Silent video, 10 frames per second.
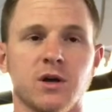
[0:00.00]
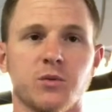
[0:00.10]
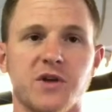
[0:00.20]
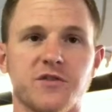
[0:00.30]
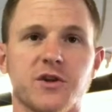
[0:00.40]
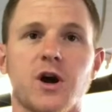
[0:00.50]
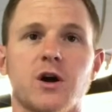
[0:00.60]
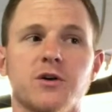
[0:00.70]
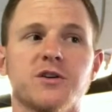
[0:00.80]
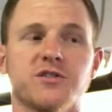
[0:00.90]
Wait for the
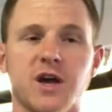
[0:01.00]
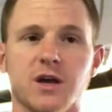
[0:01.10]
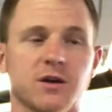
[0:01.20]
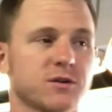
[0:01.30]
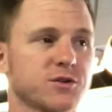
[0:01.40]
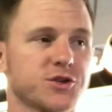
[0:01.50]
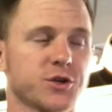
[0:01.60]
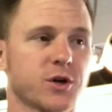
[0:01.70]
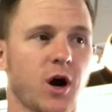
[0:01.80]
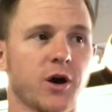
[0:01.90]
RO to say,
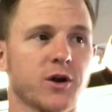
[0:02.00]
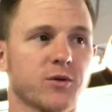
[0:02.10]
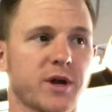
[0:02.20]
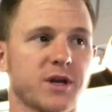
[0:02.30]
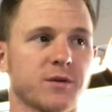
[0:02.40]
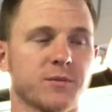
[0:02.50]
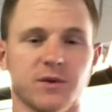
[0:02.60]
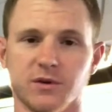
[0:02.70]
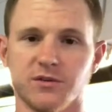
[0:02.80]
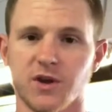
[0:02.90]
shooter, are you ready?
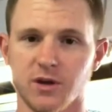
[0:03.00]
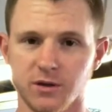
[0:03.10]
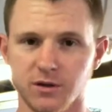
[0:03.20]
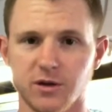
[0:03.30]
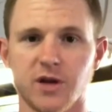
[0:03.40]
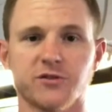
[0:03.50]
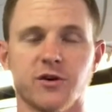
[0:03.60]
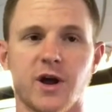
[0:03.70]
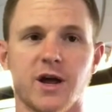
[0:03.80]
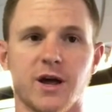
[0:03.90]
You're going to say, yes
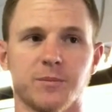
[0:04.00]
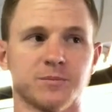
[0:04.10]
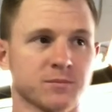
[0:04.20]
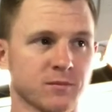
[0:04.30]
sir, I am.